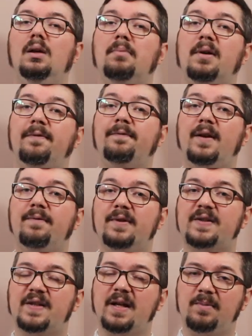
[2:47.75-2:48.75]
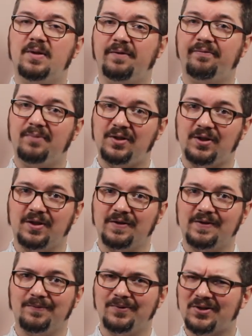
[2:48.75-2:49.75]
My favorite segment of
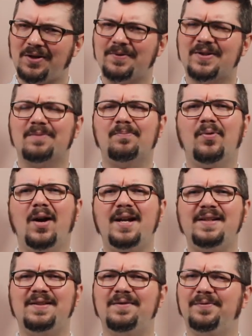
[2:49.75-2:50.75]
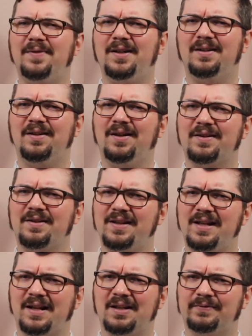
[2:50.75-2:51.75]
missions, which I was surprised to find got a
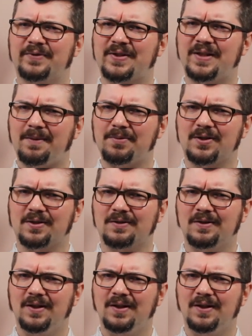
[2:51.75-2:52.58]
negative reception,